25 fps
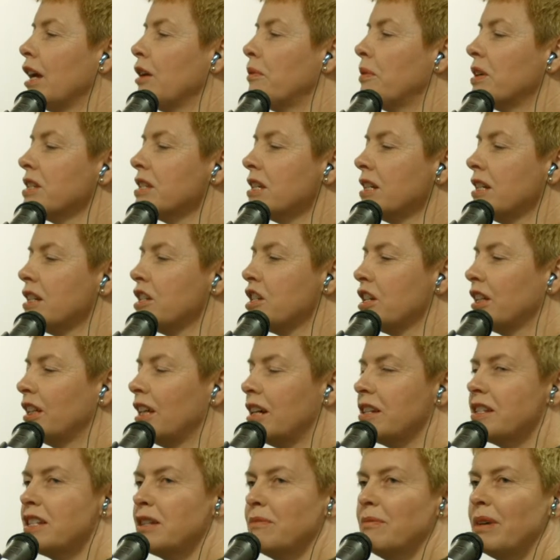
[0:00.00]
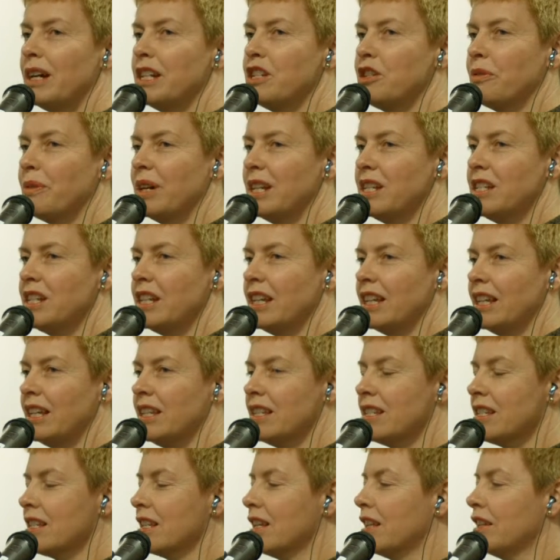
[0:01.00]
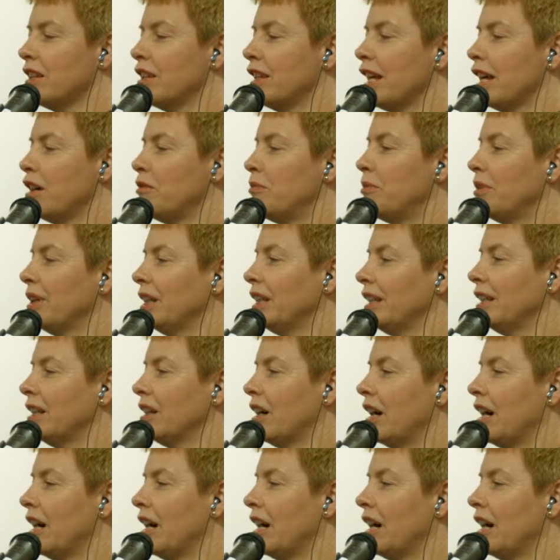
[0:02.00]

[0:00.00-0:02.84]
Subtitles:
wasn't until I was in my 20s that a brilliant eye